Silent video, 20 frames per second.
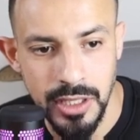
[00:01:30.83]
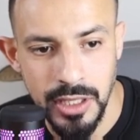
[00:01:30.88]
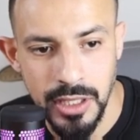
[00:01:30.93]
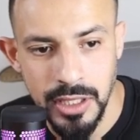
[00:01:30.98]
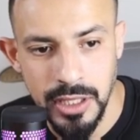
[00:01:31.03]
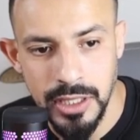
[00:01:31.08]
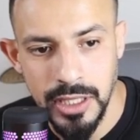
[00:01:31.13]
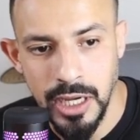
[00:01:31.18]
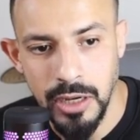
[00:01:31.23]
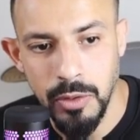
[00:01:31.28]

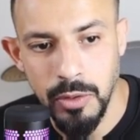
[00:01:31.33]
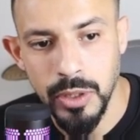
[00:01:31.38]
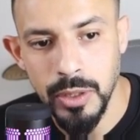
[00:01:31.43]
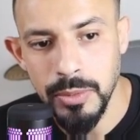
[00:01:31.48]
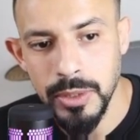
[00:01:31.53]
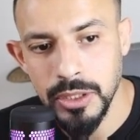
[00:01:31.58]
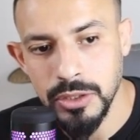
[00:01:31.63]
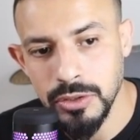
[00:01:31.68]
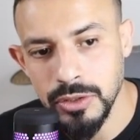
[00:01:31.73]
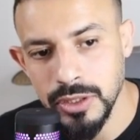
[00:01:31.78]
Now I want to
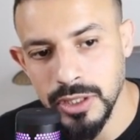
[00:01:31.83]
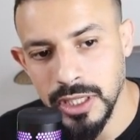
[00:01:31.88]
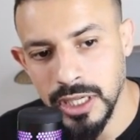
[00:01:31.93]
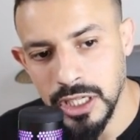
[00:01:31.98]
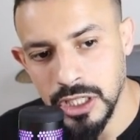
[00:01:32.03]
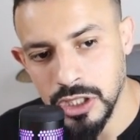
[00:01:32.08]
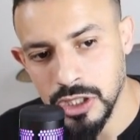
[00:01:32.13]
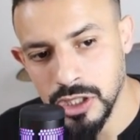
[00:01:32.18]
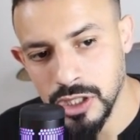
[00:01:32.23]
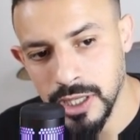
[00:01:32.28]
make sure that
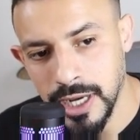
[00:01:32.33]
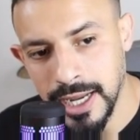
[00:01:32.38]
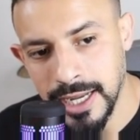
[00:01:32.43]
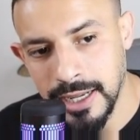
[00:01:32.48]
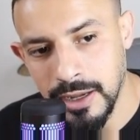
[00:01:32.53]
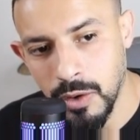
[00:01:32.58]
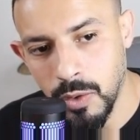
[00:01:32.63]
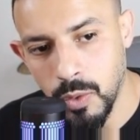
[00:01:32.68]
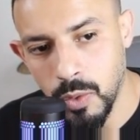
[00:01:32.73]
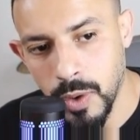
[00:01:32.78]
I
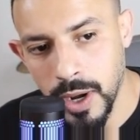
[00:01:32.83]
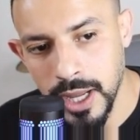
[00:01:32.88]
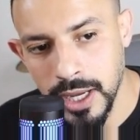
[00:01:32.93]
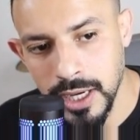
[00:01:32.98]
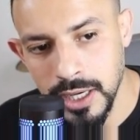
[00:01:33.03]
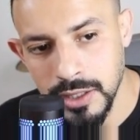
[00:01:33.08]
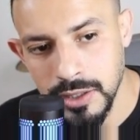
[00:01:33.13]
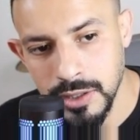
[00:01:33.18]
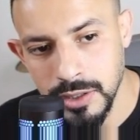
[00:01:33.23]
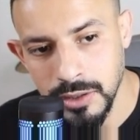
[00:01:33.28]
check wait
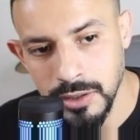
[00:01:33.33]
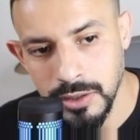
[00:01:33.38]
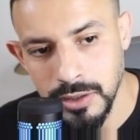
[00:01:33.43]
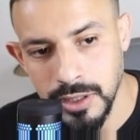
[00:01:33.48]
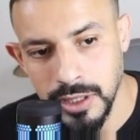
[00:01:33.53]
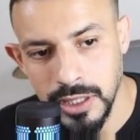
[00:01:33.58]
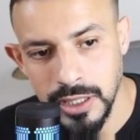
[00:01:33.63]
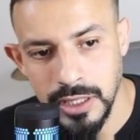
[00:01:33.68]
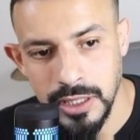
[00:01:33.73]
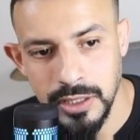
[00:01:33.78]
until
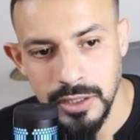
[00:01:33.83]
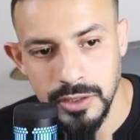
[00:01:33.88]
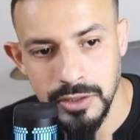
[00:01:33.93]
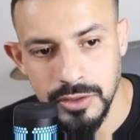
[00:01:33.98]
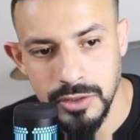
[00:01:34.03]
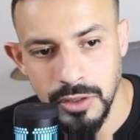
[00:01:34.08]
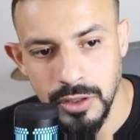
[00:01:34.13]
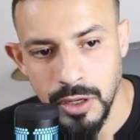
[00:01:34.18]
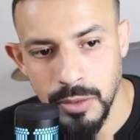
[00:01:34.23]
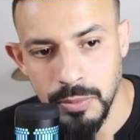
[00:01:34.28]
the
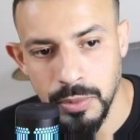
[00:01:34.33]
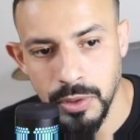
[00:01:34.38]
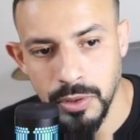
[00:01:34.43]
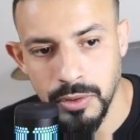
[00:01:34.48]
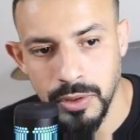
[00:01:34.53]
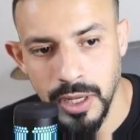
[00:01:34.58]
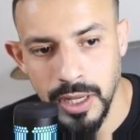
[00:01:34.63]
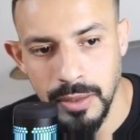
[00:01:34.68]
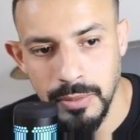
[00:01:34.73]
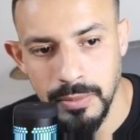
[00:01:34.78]
started
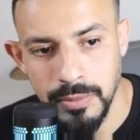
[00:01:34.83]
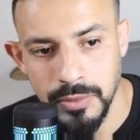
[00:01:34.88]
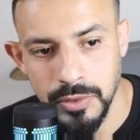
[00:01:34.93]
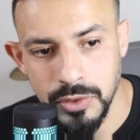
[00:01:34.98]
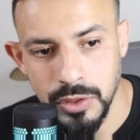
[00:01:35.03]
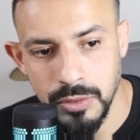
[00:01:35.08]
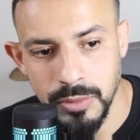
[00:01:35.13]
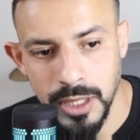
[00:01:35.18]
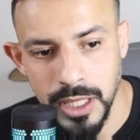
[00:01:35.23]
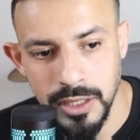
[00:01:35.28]
program
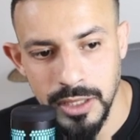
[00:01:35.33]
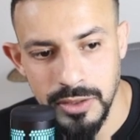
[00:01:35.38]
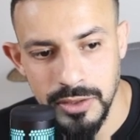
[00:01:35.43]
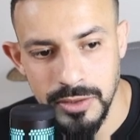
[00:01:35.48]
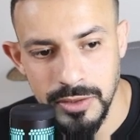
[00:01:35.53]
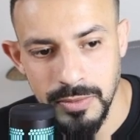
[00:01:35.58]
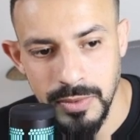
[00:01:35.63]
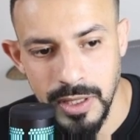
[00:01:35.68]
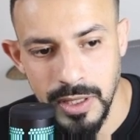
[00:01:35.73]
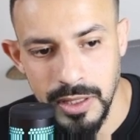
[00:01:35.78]

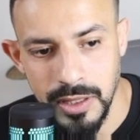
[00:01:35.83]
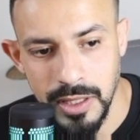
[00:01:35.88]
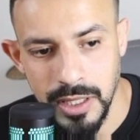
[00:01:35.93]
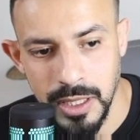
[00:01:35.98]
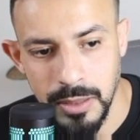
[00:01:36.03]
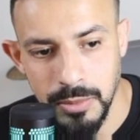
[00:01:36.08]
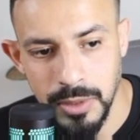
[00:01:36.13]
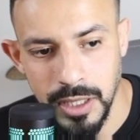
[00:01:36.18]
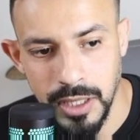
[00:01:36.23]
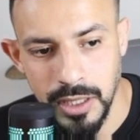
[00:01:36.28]
terminates, and then
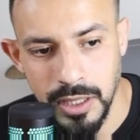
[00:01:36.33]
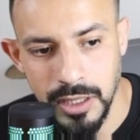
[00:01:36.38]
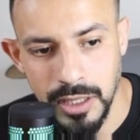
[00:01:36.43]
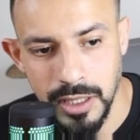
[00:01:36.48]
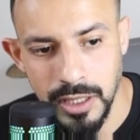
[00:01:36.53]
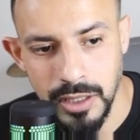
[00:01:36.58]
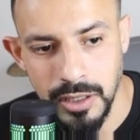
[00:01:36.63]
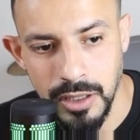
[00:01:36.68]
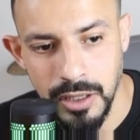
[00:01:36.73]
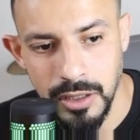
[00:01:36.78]
I'm going to
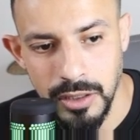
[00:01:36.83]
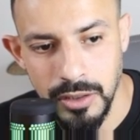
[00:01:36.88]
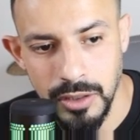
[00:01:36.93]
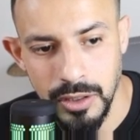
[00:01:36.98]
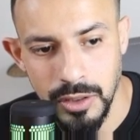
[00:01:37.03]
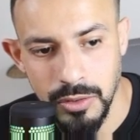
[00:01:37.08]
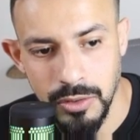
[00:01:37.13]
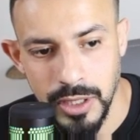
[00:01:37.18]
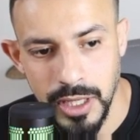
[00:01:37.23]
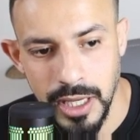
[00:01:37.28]
click on
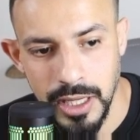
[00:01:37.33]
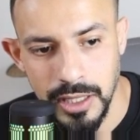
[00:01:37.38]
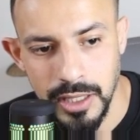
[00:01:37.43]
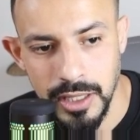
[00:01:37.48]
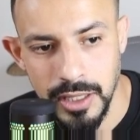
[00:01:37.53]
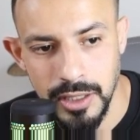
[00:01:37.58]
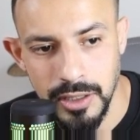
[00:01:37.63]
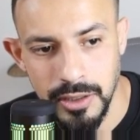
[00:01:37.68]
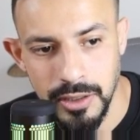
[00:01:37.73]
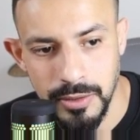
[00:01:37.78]
OK
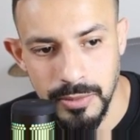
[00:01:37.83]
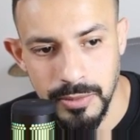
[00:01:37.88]
here.